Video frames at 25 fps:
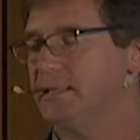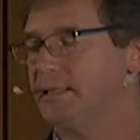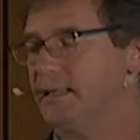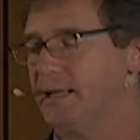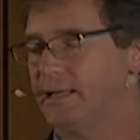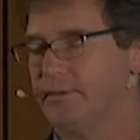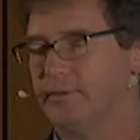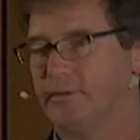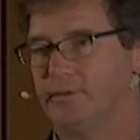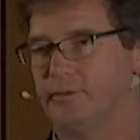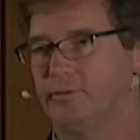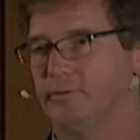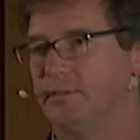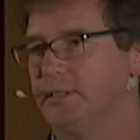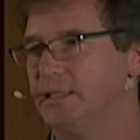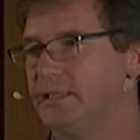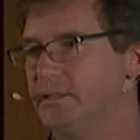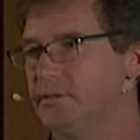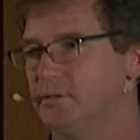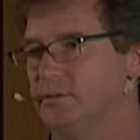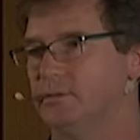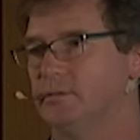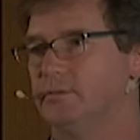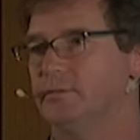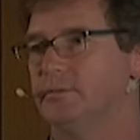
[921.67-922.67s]
ethical,
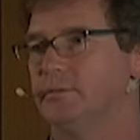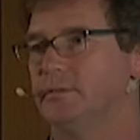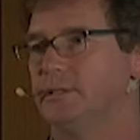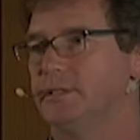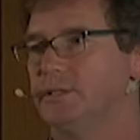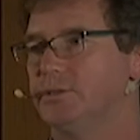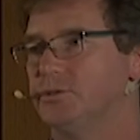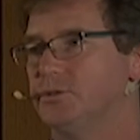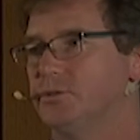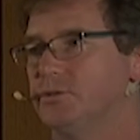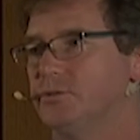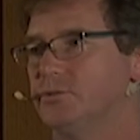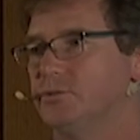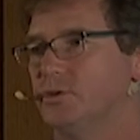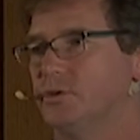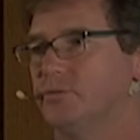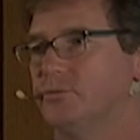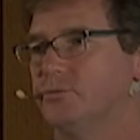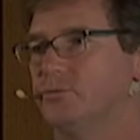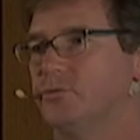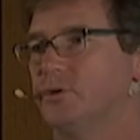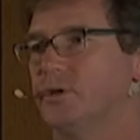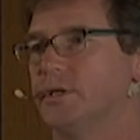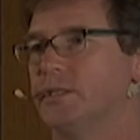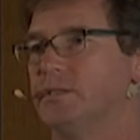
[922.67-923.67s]
legal issues of
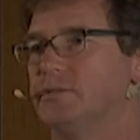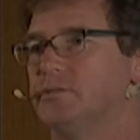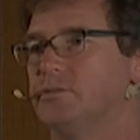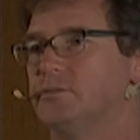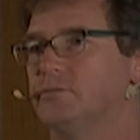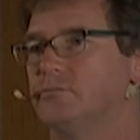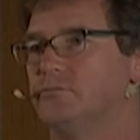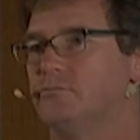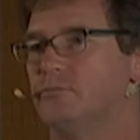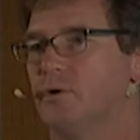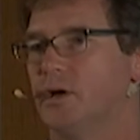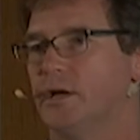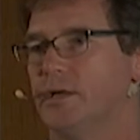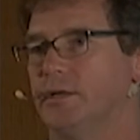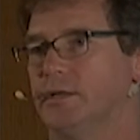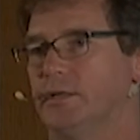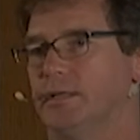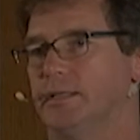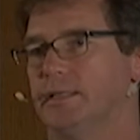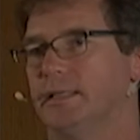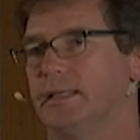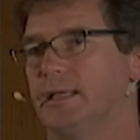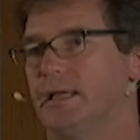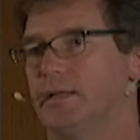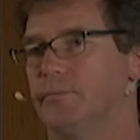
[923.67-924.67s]
trying to run
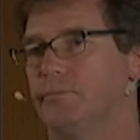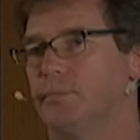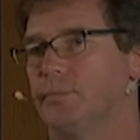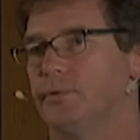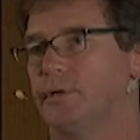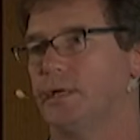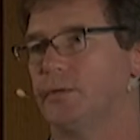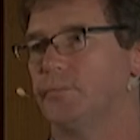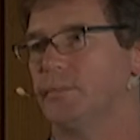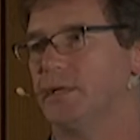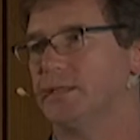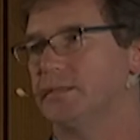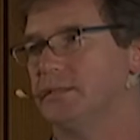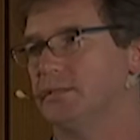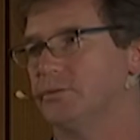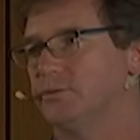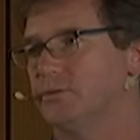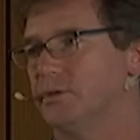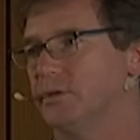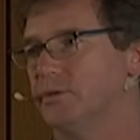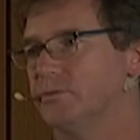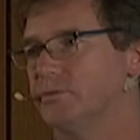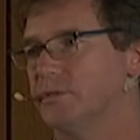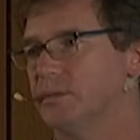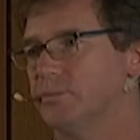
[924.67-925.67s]
and get pragmatic
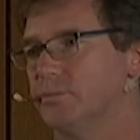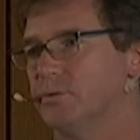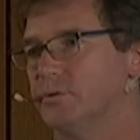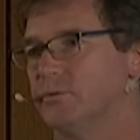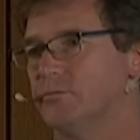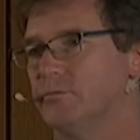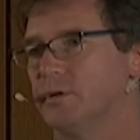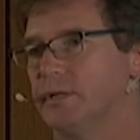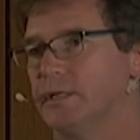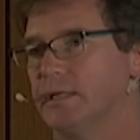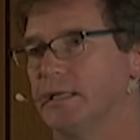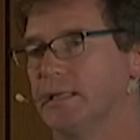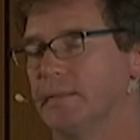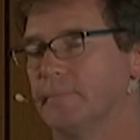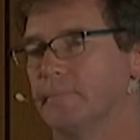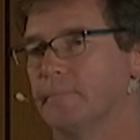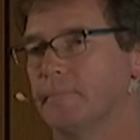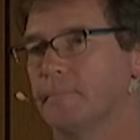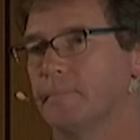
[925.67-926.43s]
trials up and running.